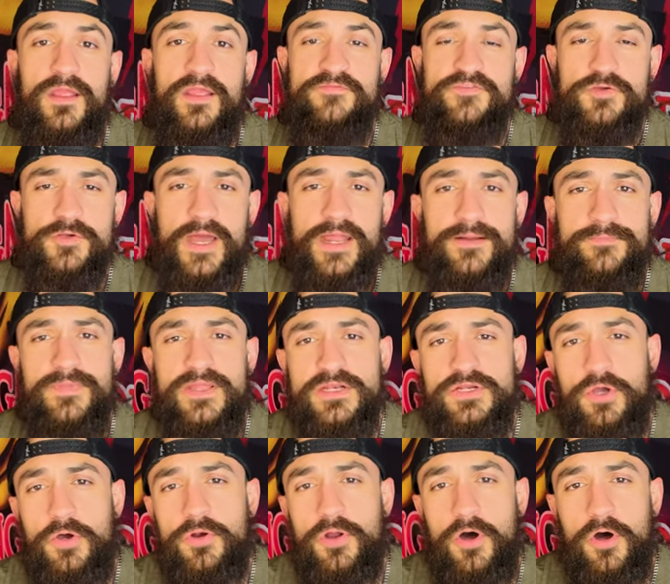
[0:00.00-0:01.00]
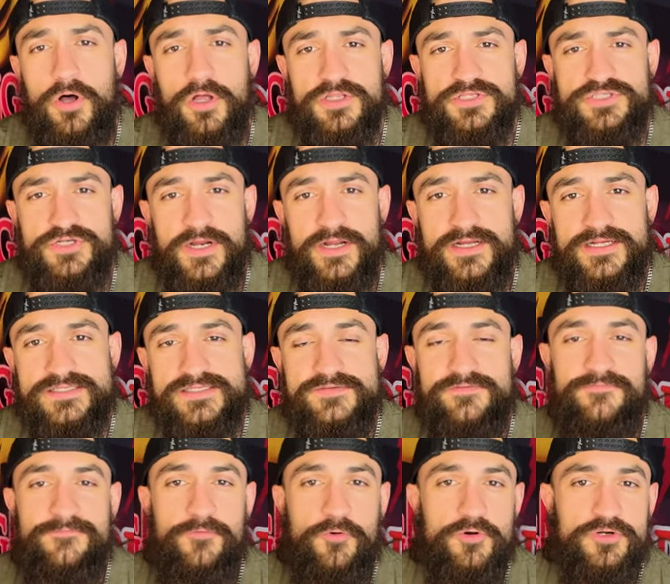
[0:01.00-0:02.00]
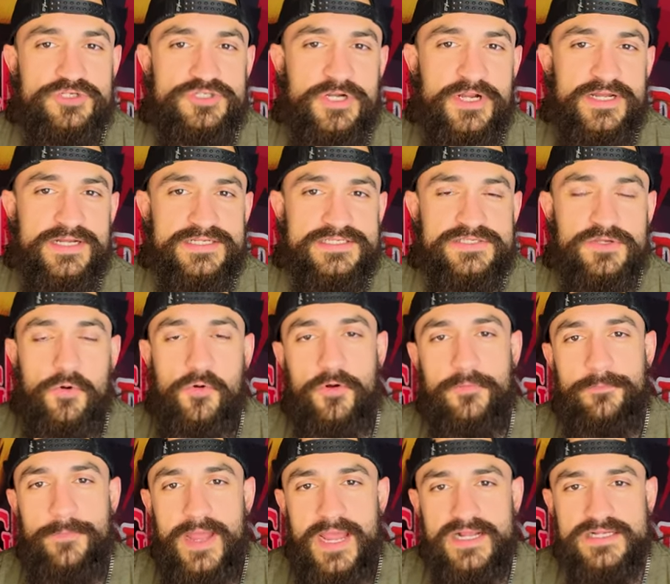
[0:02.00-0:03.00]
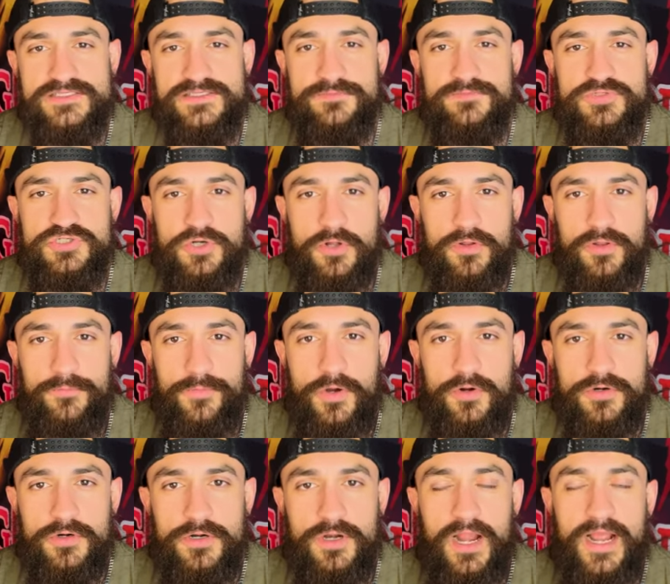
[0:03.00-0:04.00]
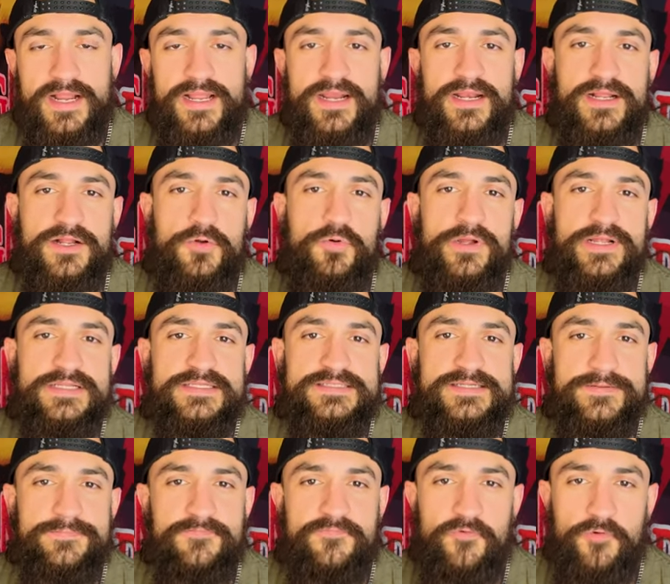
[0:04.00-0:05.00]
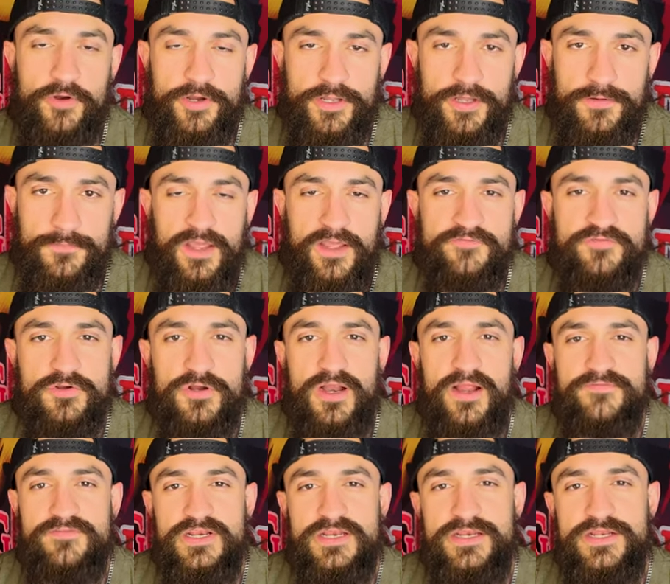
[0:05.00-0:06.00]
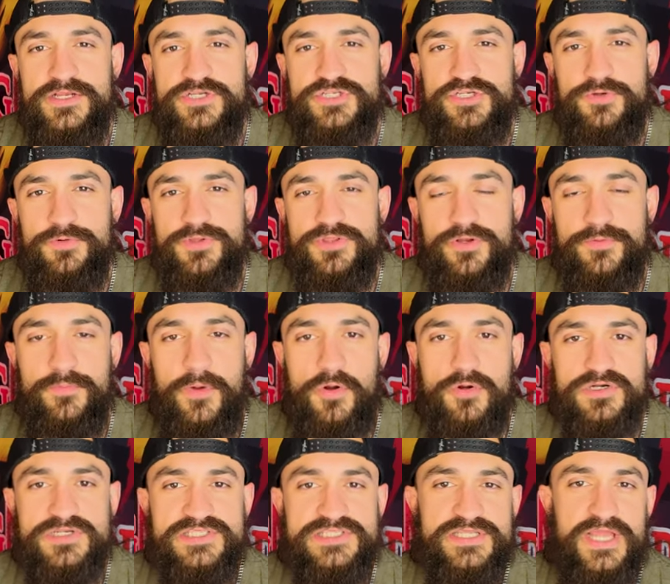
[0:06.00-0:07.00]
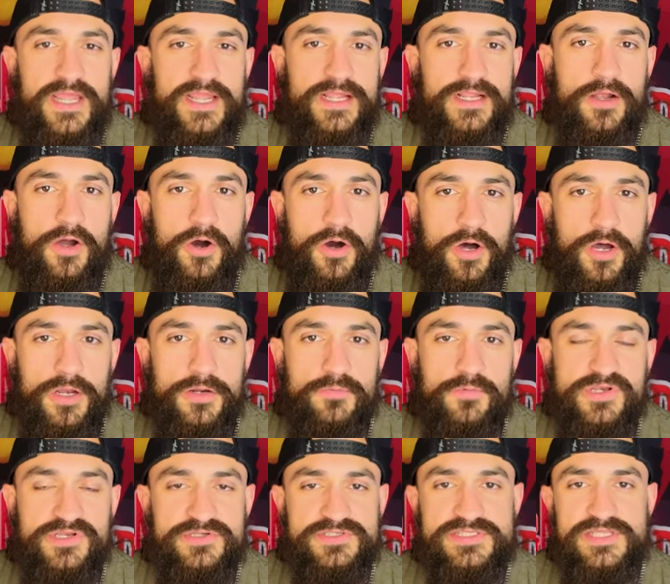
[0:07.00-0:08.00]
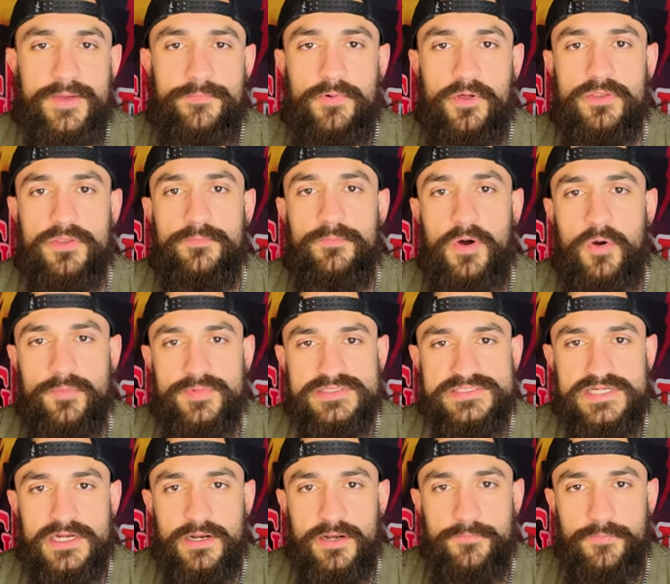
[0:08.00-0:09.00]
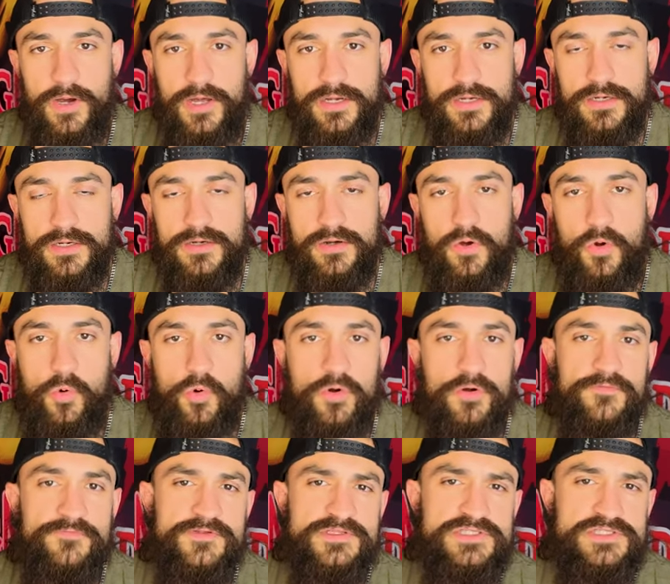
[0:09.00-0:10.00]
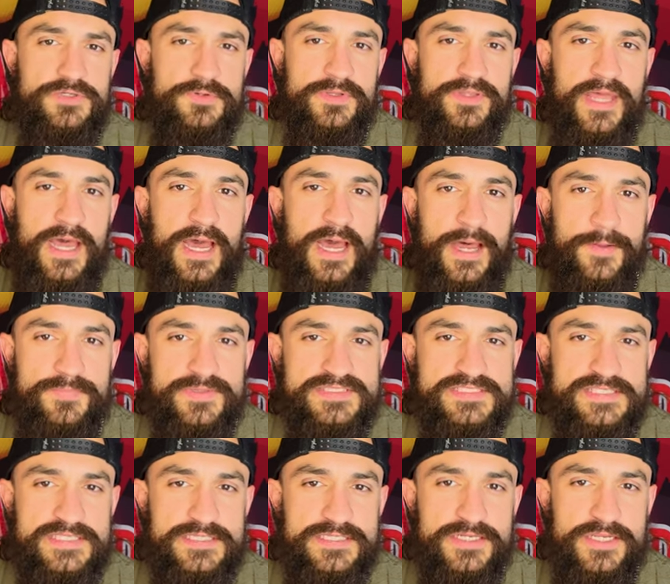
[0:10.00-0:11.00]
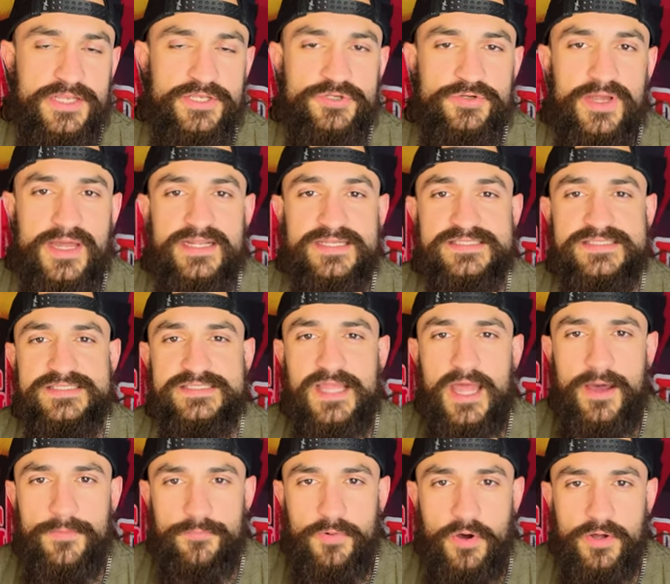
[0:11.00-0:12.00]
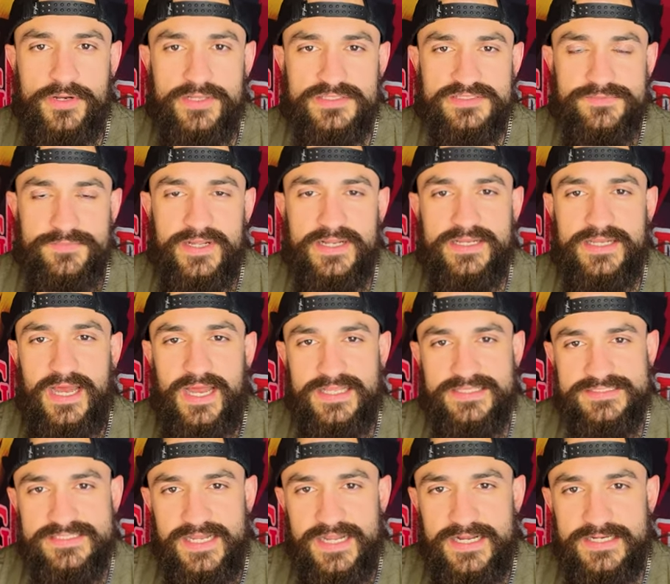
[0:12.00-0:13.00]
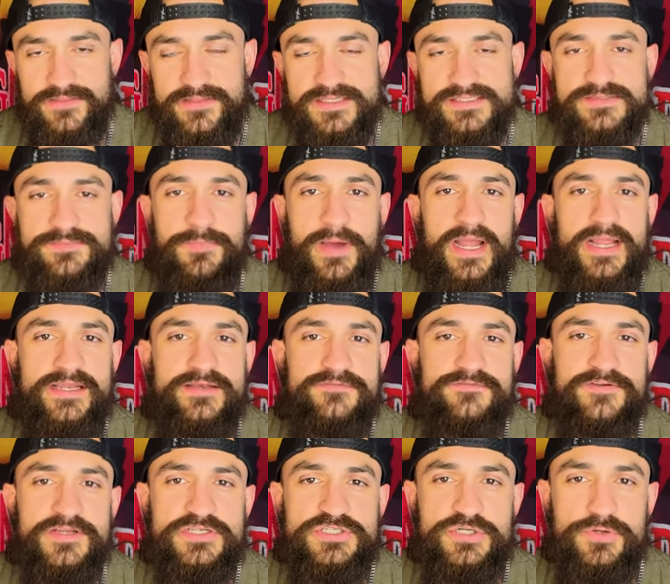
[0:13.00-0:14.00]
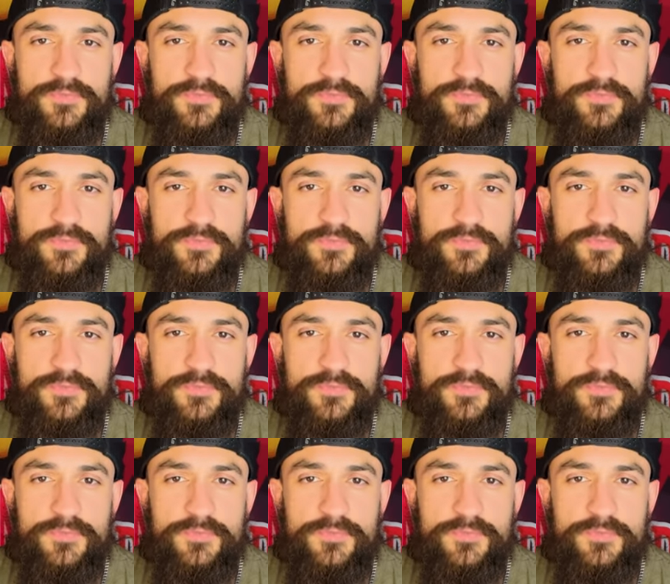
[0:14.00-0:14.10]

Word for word: If you got a Minn Kota All-Trax, Four-Trax, or Maxim trolling motor, I got a quick tip for you. If you're having an issue with your motor staying on when you step on the momentary button, or if it's doing the opposite and you got to stomp on it to make contact, this might fix your